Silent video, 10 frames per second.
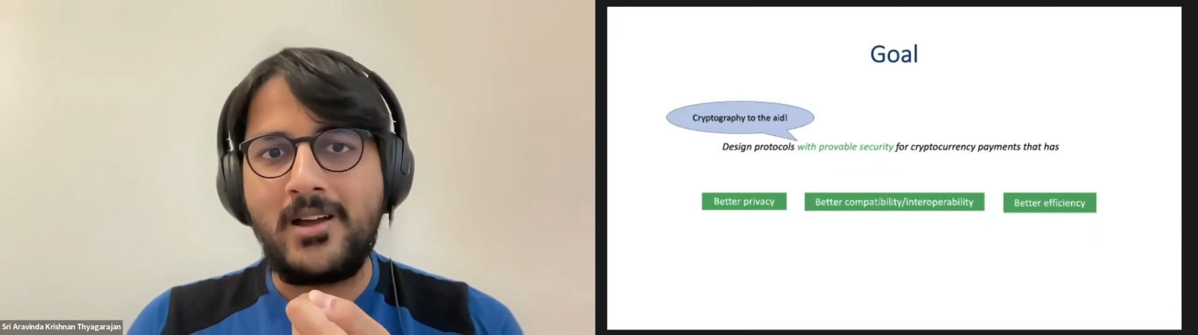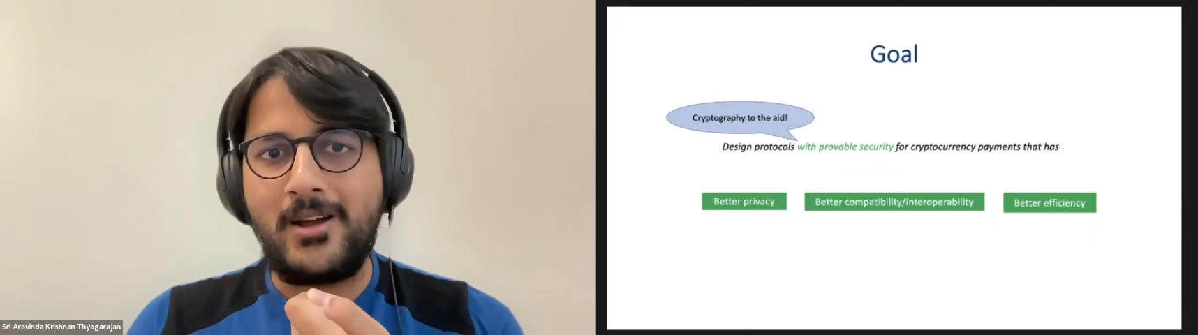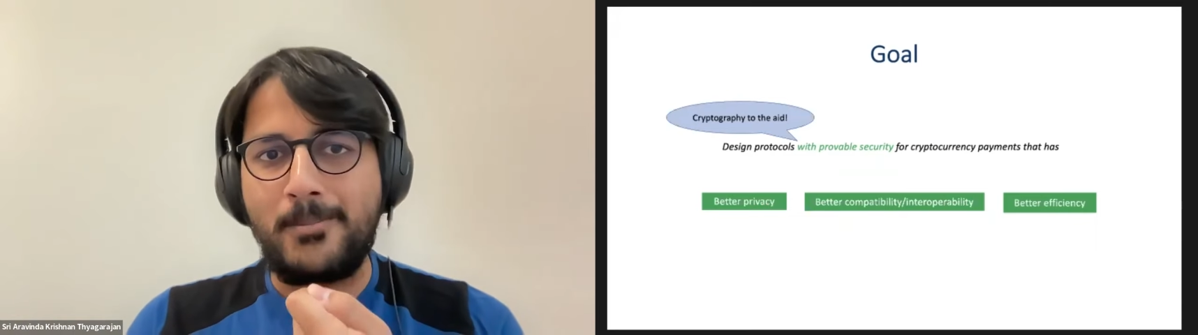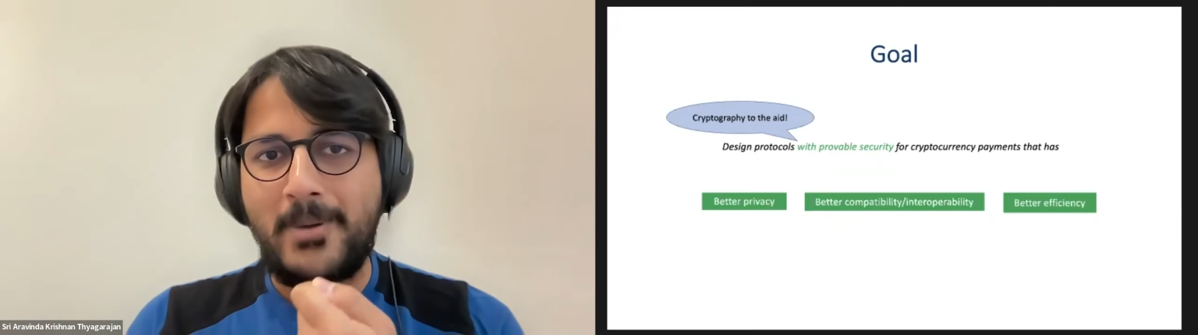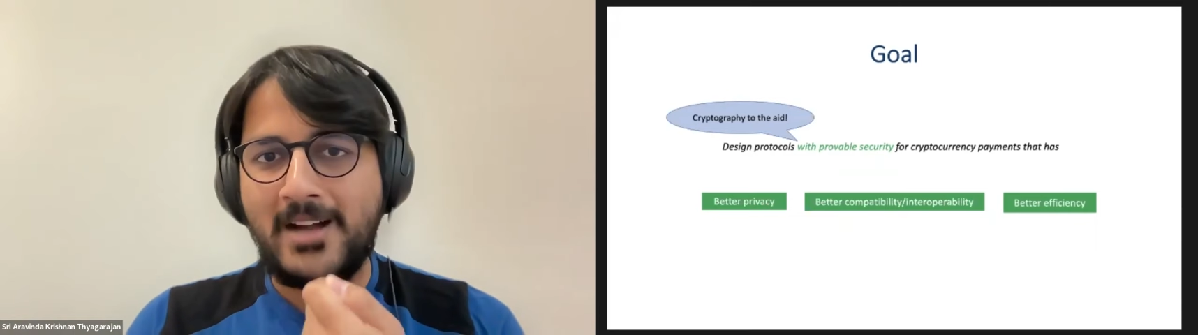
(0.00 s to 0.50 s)

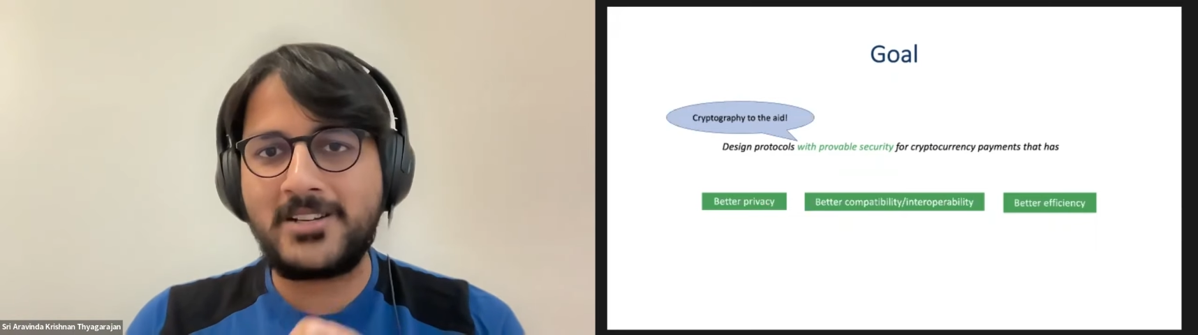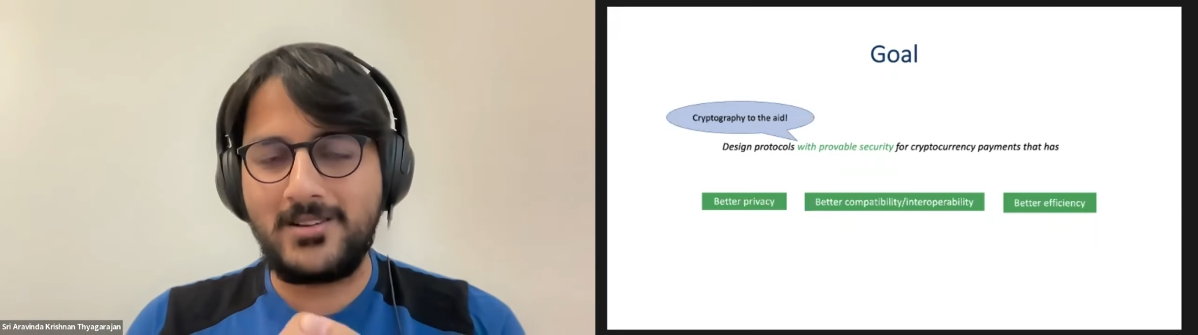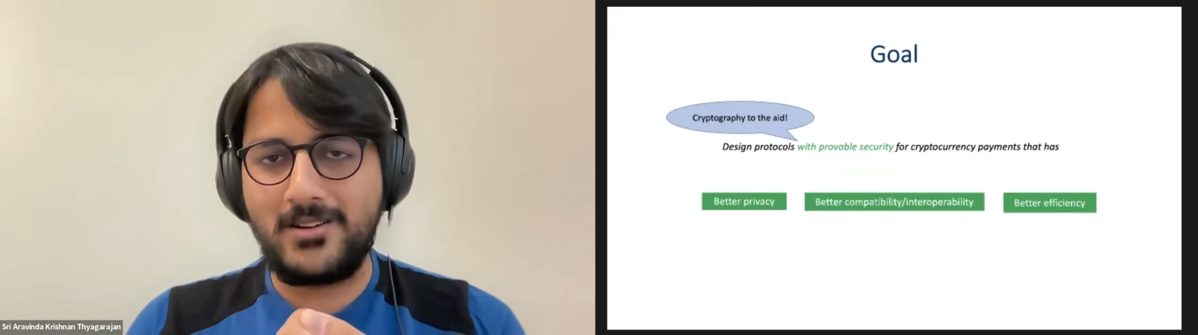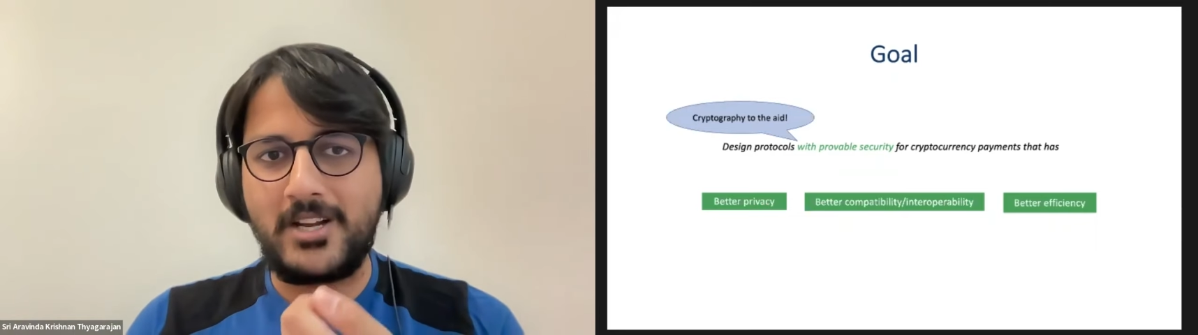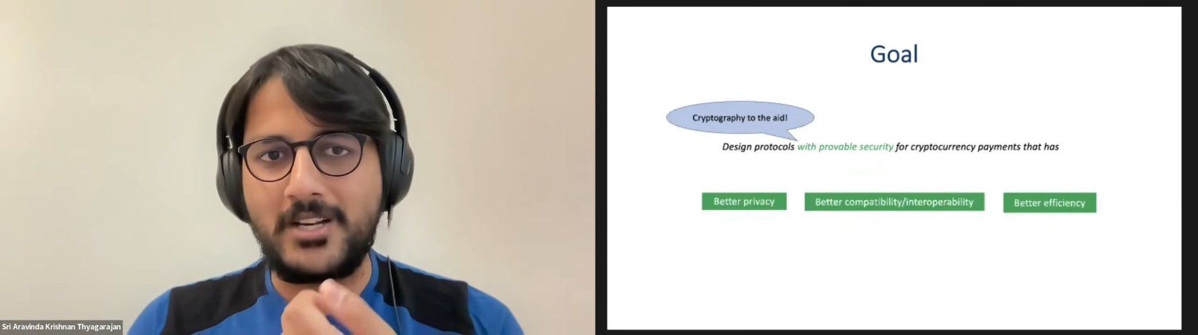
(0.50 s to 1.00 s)
uh,
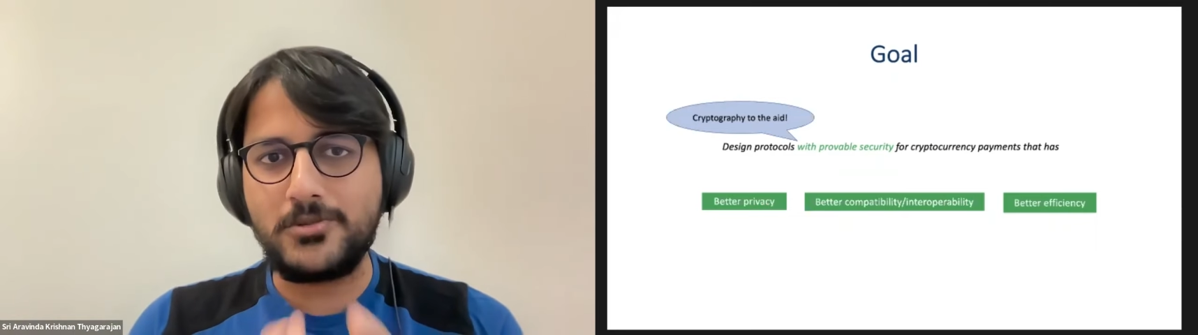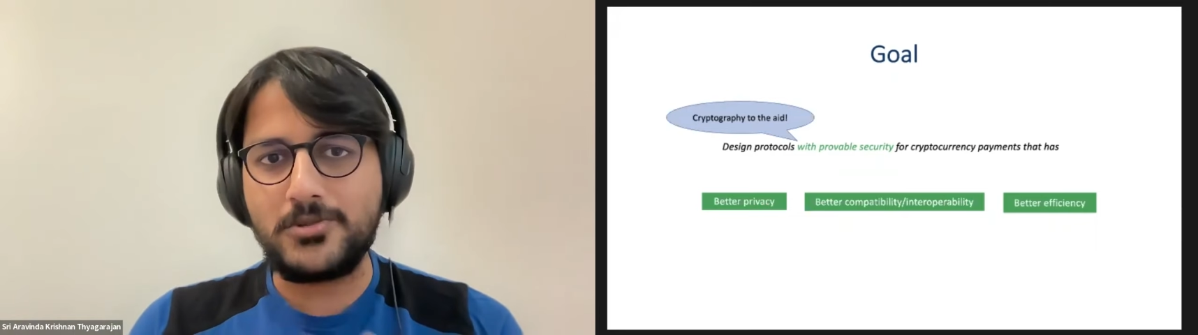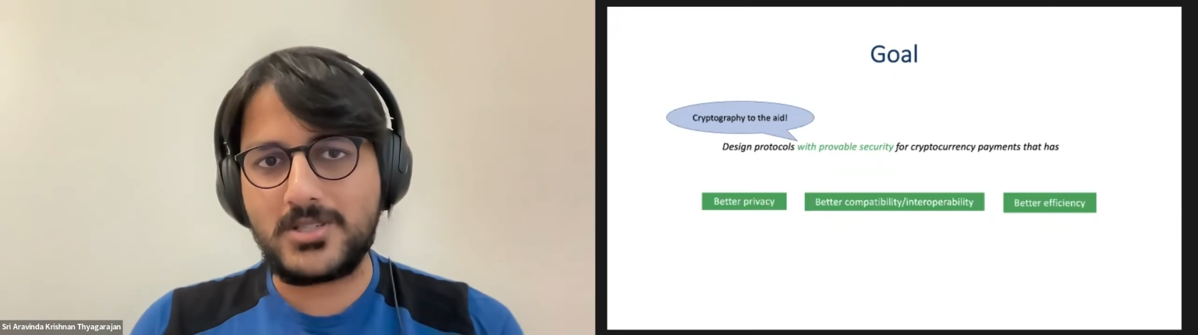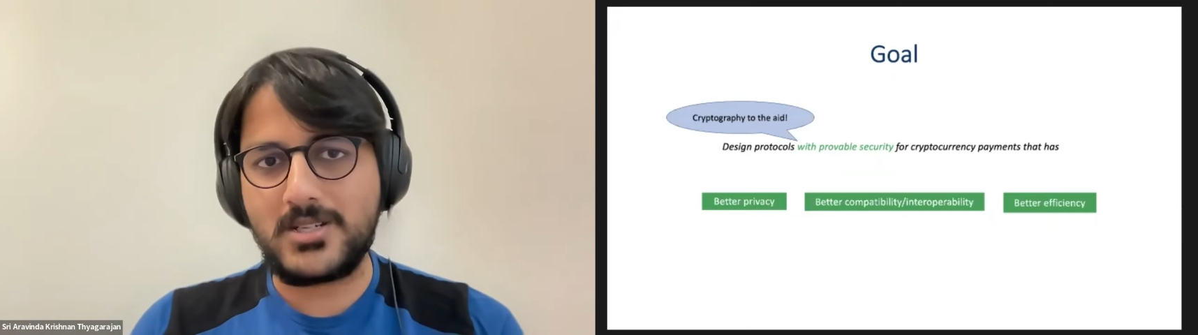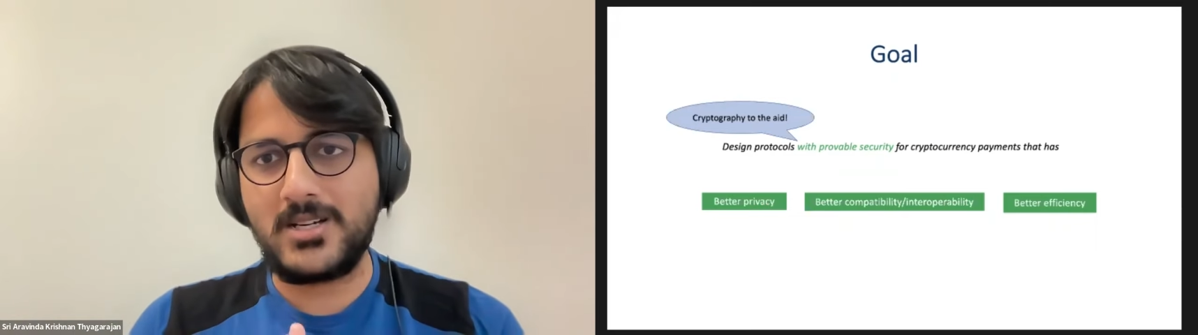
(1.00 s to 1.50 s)
practical when
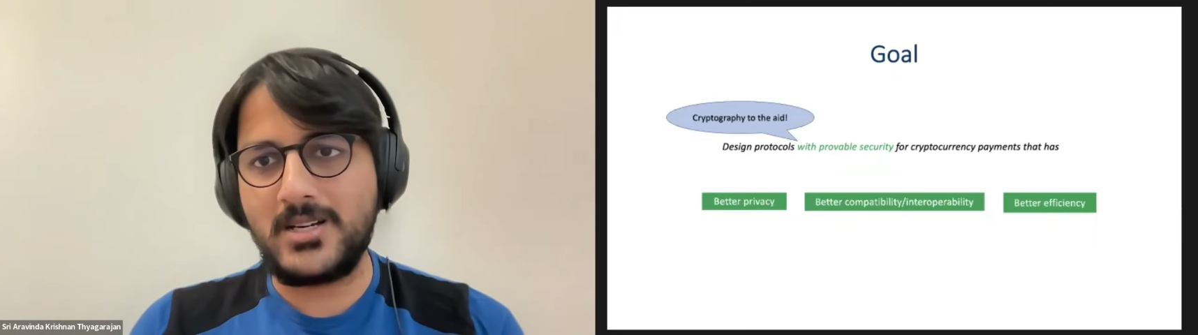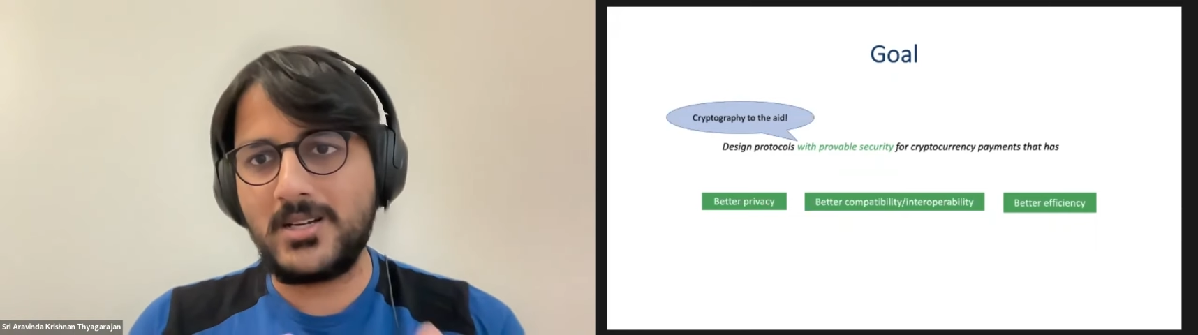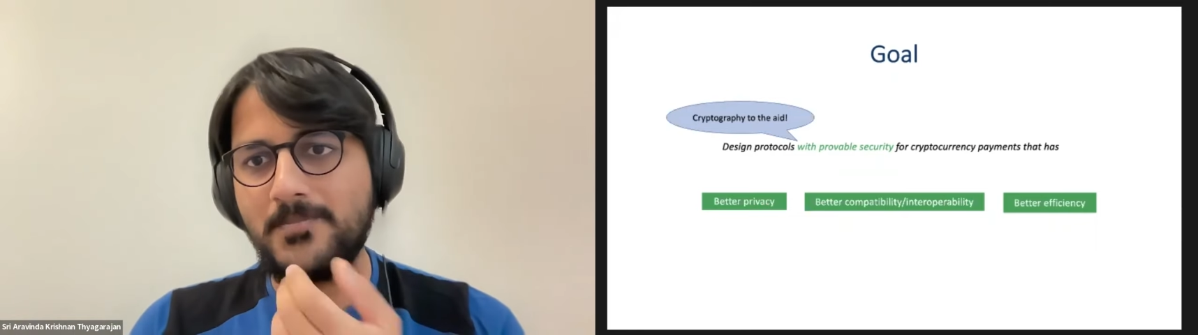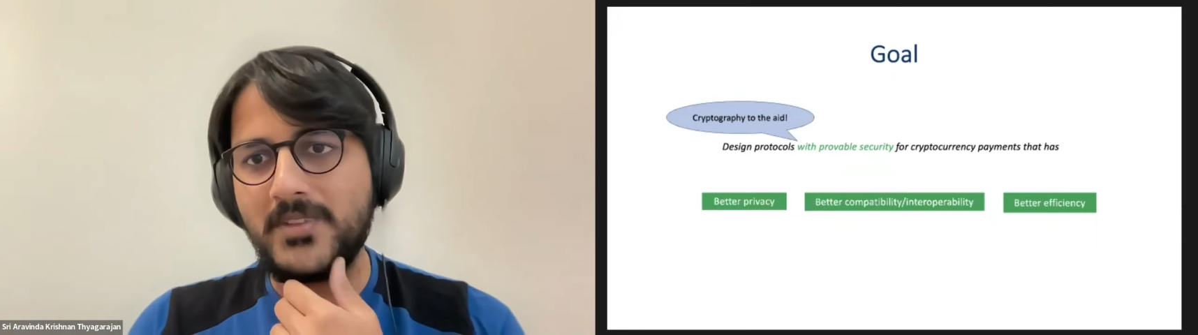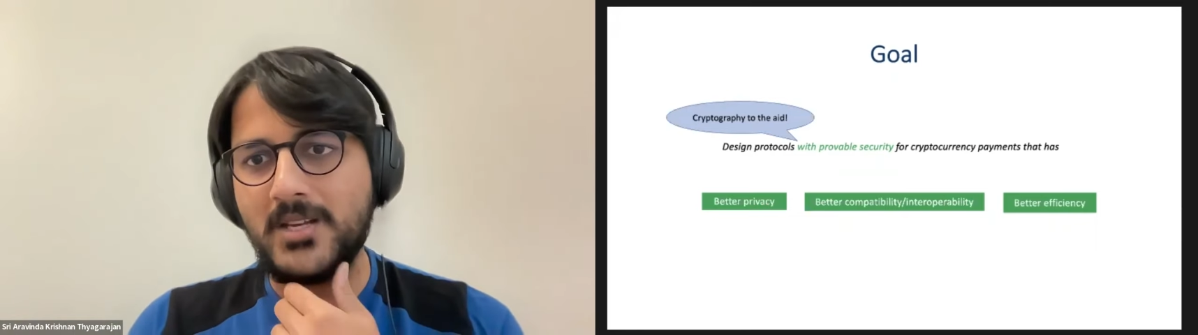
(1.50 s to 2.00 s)
used uh,